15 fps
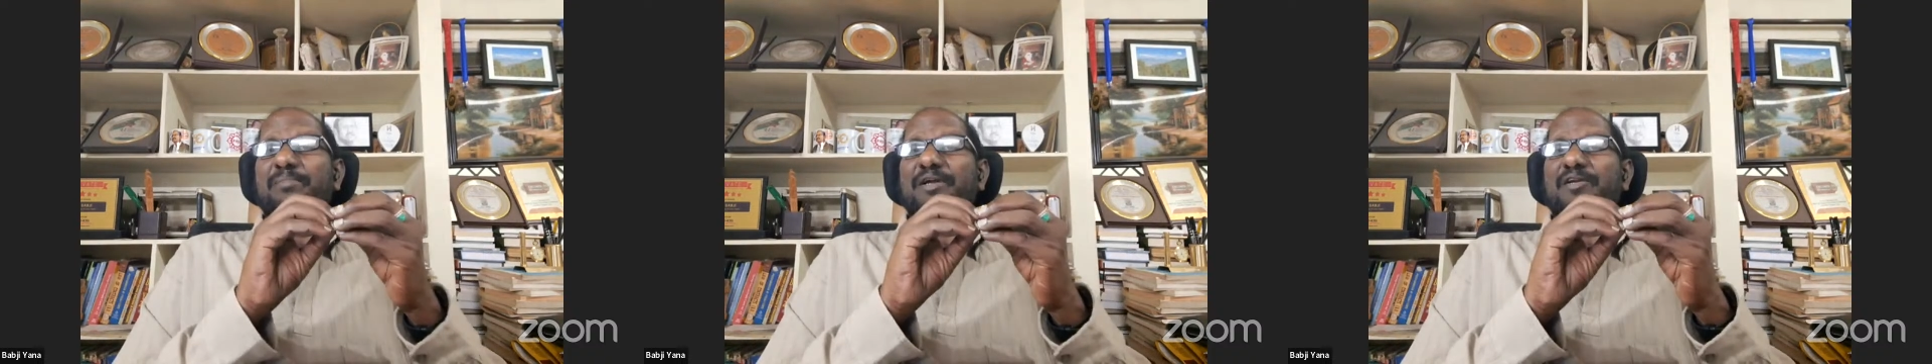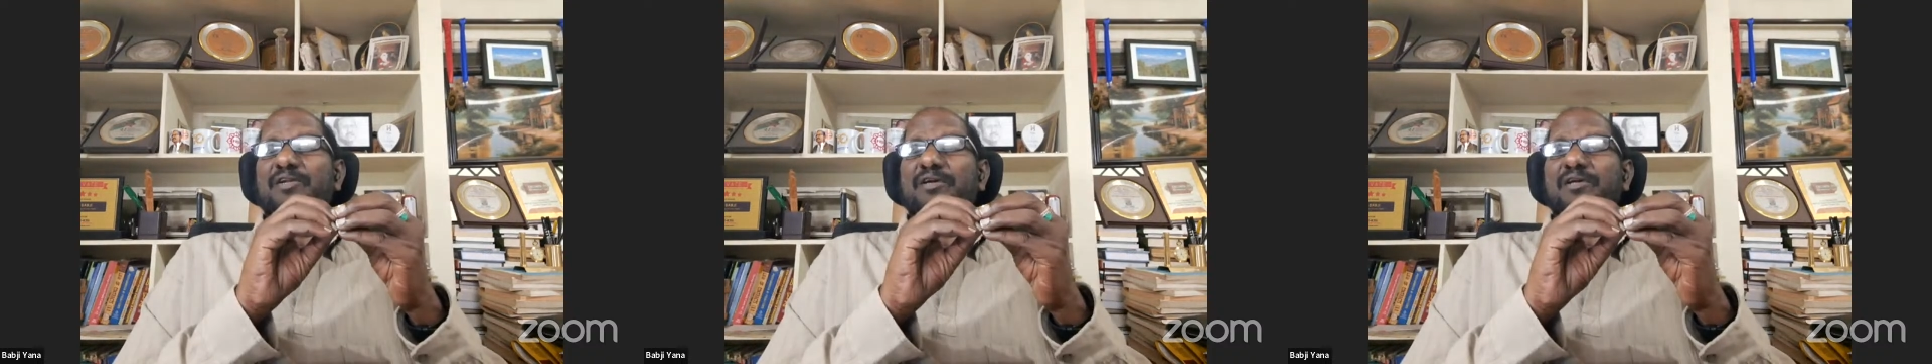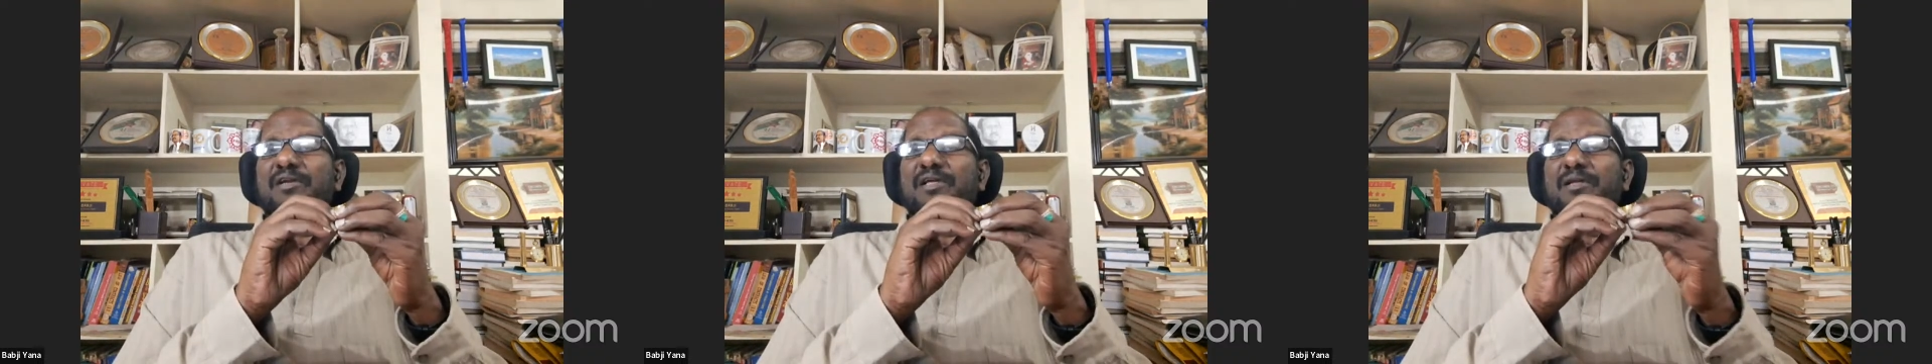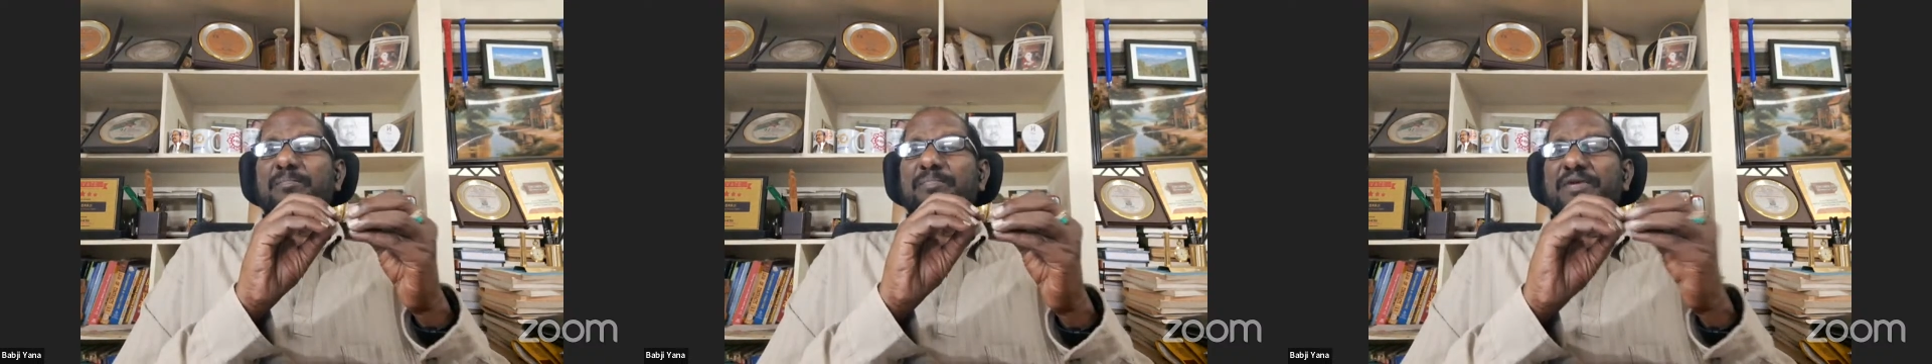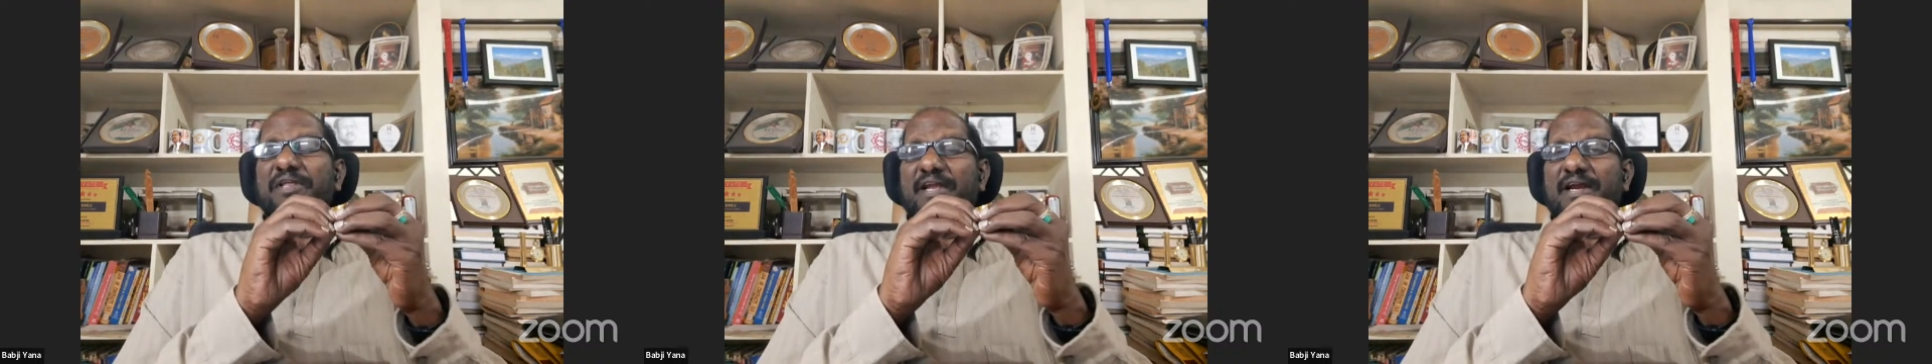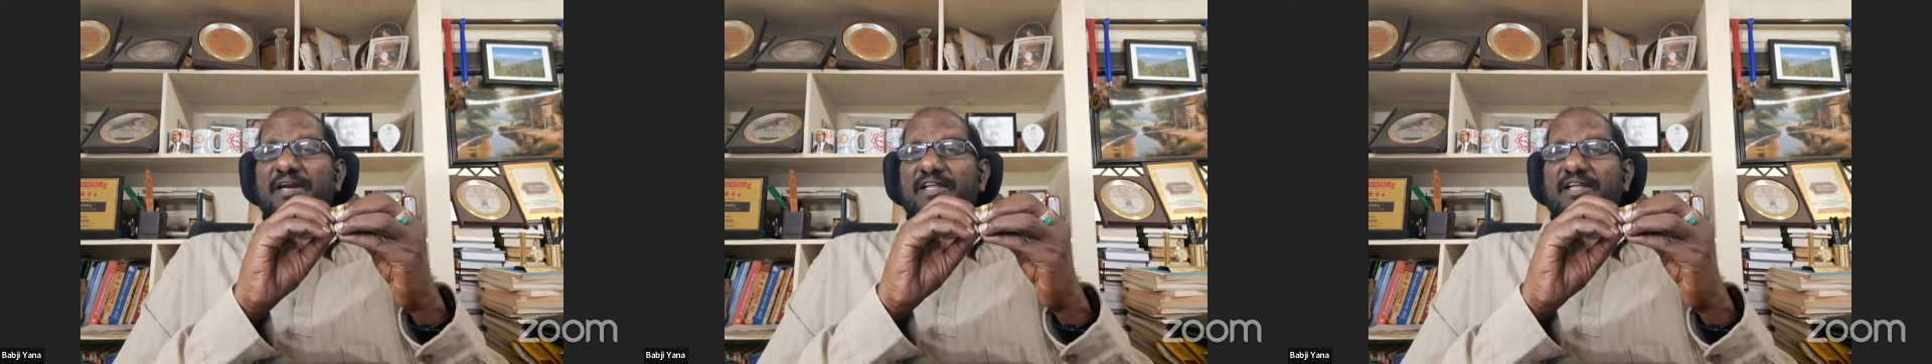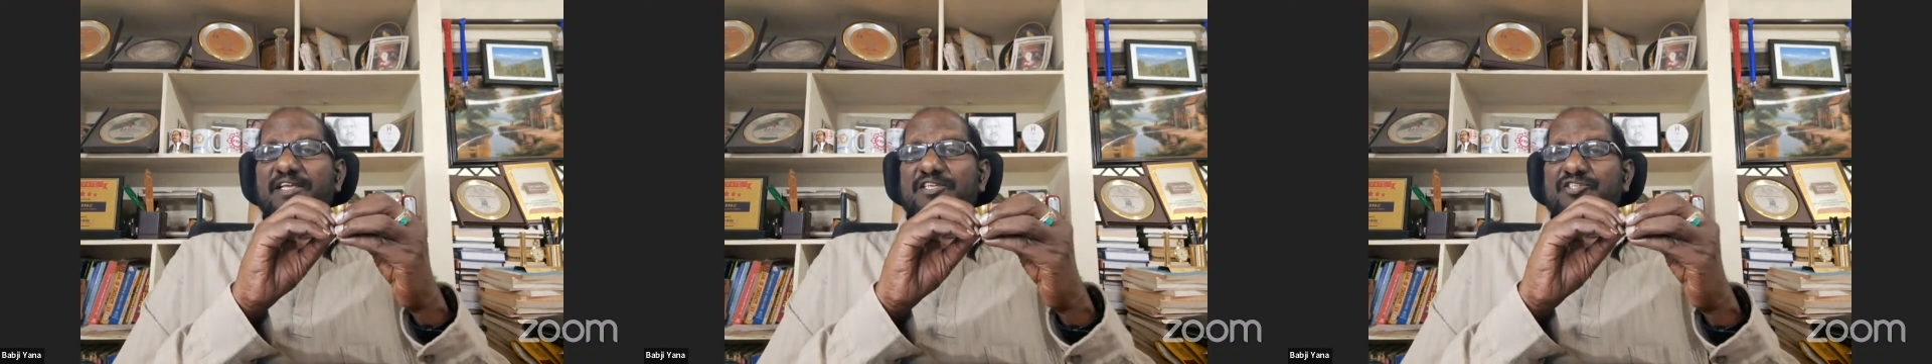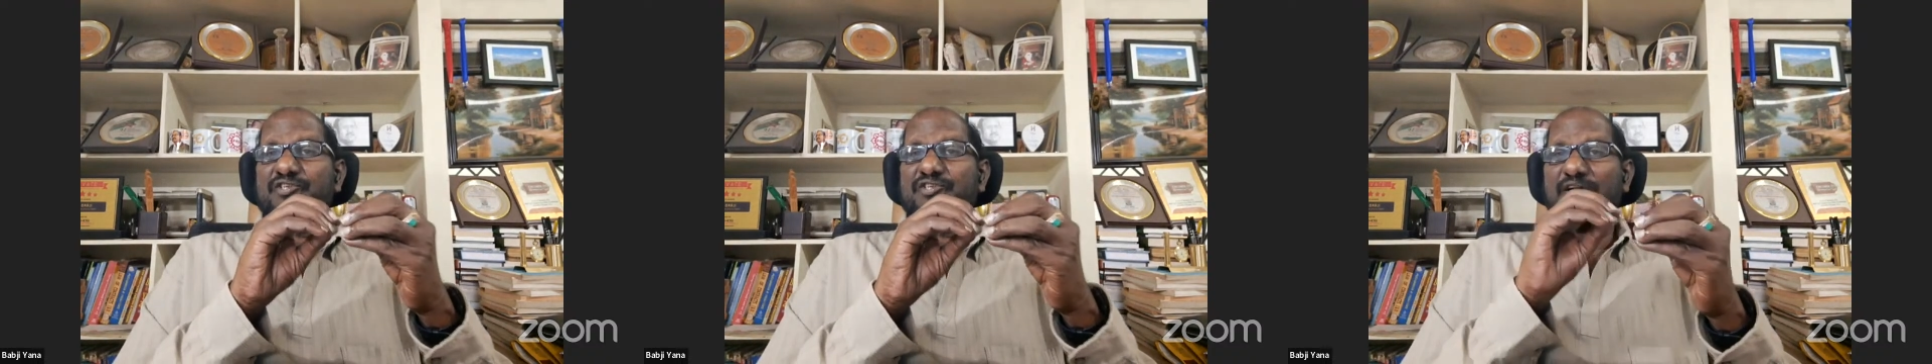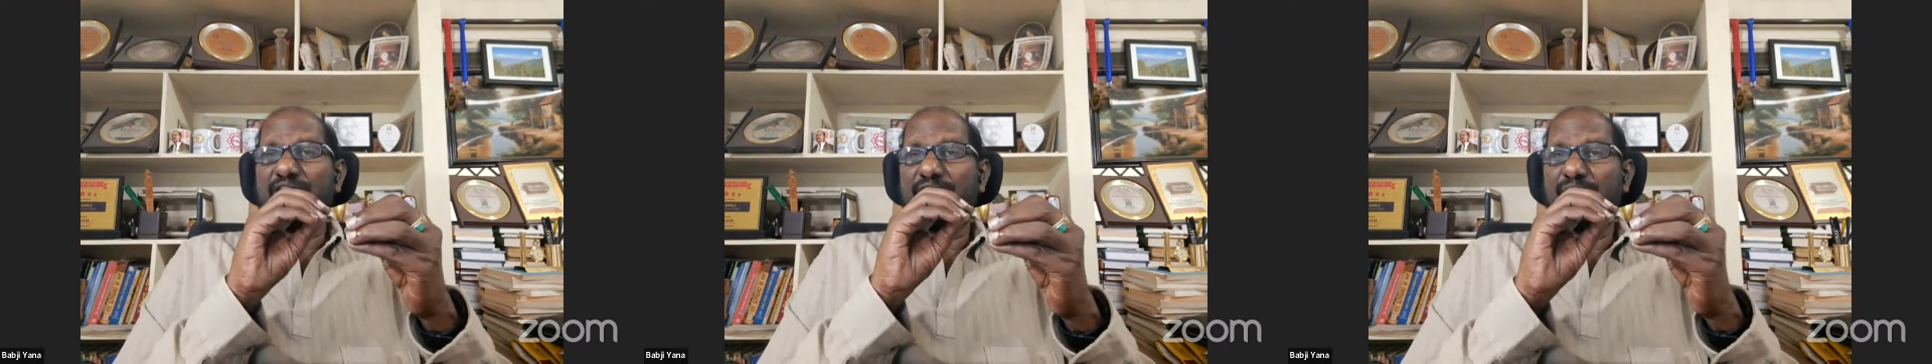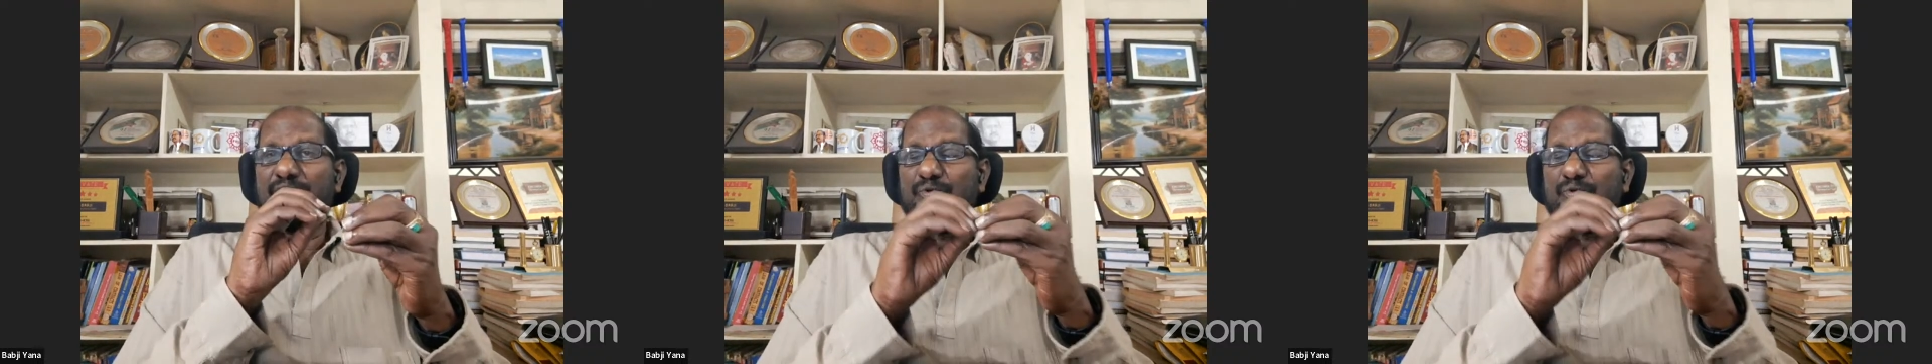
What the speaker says: particular period, he started